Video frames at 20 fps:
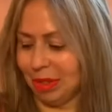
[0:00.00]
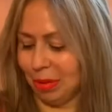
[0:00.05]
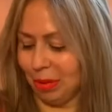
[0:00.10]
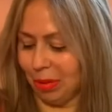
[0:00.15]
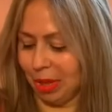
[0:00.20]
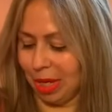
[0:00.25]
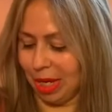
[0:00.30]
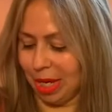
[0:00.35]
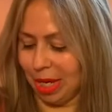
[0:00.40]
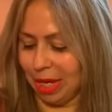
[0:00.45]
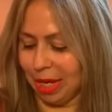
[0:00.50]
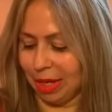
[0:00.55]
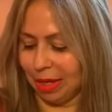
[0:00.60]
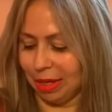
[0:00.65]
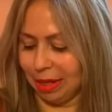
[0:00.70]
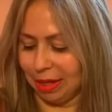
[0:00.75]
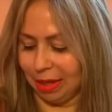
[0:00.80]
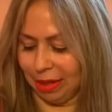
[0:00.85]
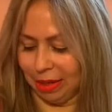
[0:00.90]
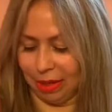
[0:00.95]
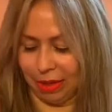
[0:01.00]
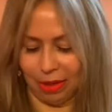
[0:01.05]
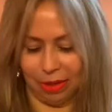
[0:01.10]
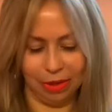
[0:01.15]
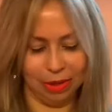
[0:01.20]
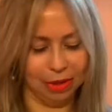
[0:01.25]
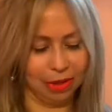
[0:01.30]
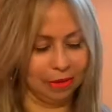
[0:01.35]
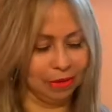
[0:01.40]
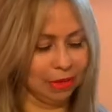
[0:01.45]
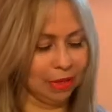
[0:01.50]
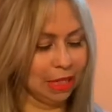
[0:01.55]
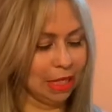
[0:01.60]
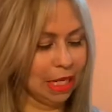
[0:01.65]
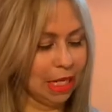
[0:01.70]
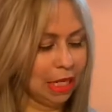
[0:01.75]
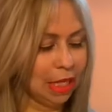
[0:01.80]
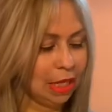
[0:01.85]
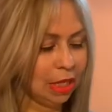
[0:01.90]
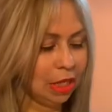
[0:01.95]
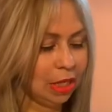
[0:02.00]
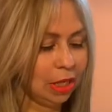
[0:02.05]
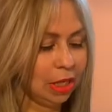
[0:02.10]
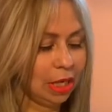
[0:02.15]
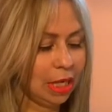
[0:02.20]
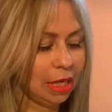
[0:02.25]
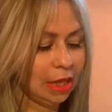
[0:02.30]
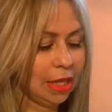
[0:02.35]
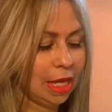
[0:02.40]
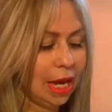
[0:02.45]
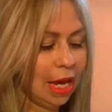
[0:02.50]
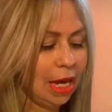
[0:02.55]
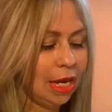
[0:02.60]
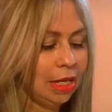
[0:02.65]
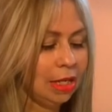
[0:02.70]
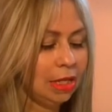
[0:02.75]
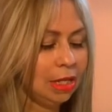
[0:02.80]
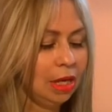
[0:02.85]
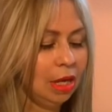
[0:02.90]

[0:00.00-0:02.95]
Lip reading: Okay, let's take a look at that.